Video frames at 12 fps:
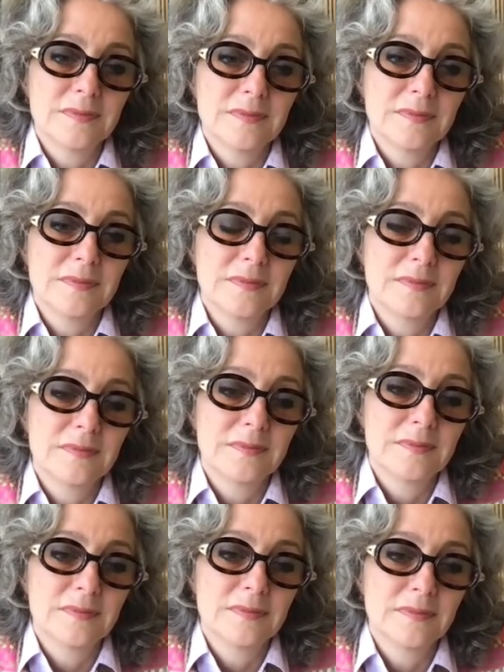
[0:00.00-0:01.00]

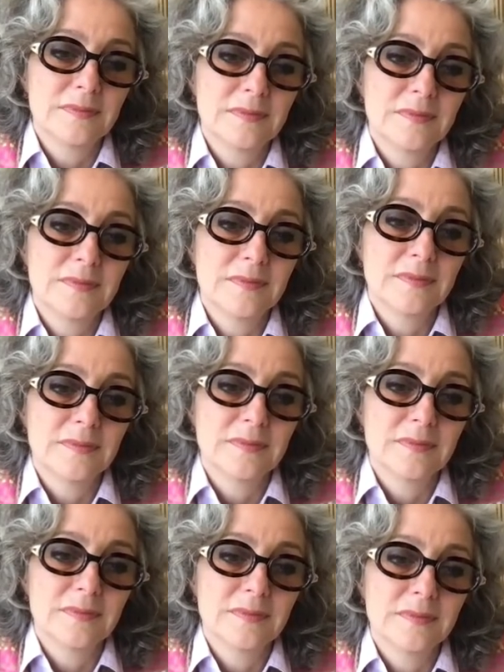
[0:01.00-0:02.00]

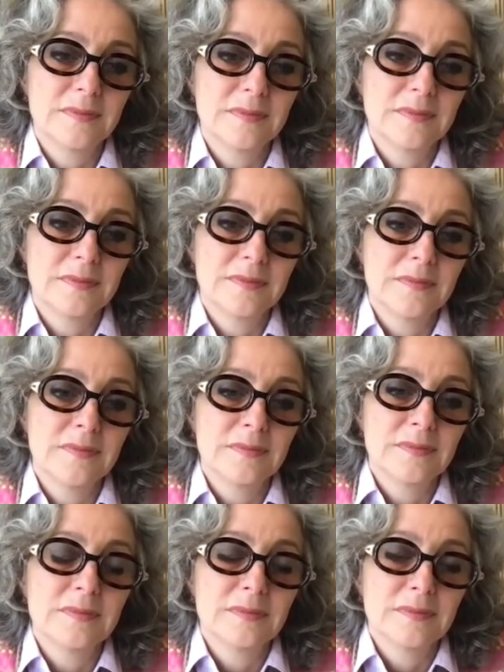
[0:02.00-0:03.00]

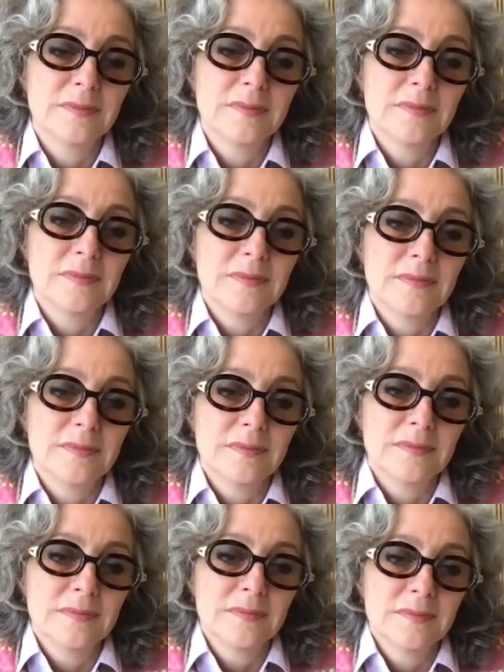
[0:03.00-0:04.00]

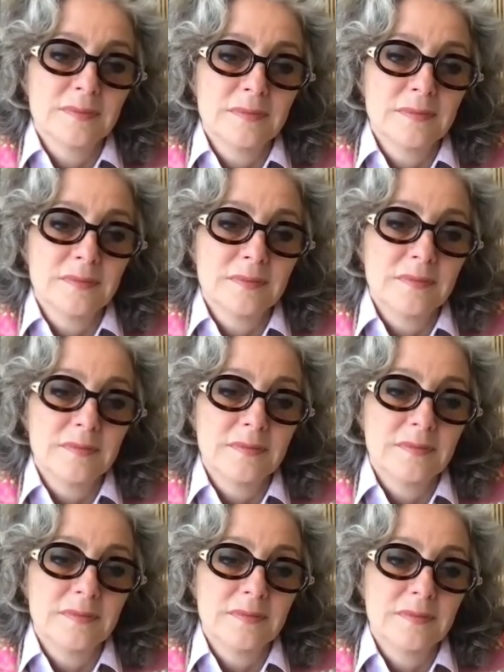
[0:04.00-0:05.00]

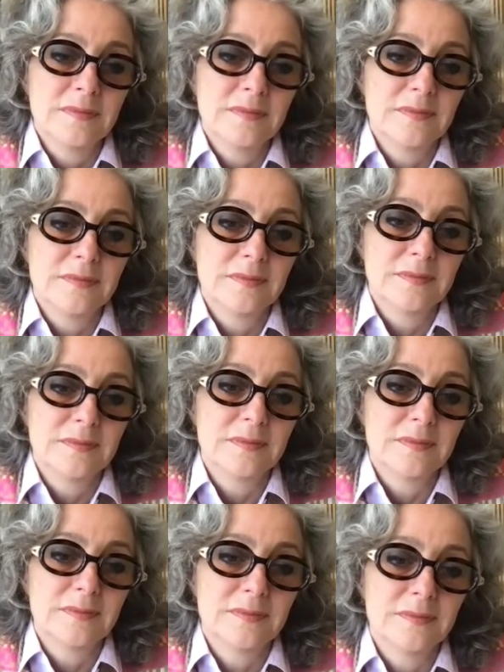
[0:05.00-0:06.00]

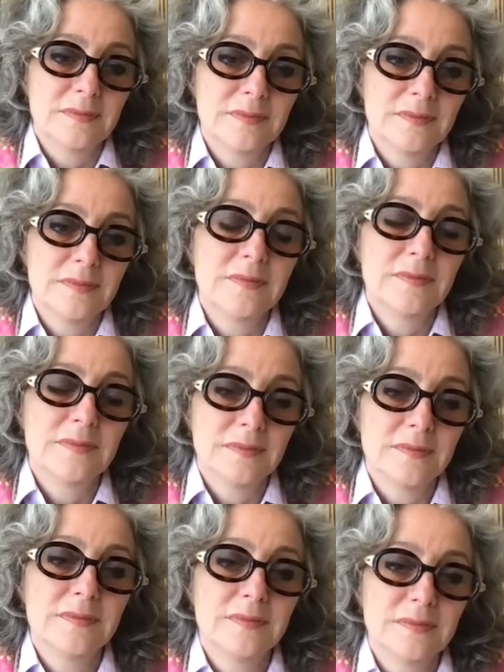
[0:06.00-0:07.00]

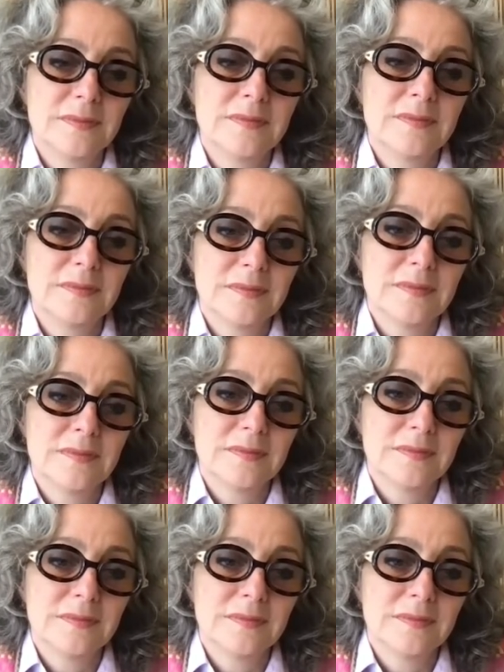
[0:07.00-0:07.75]
[no speech]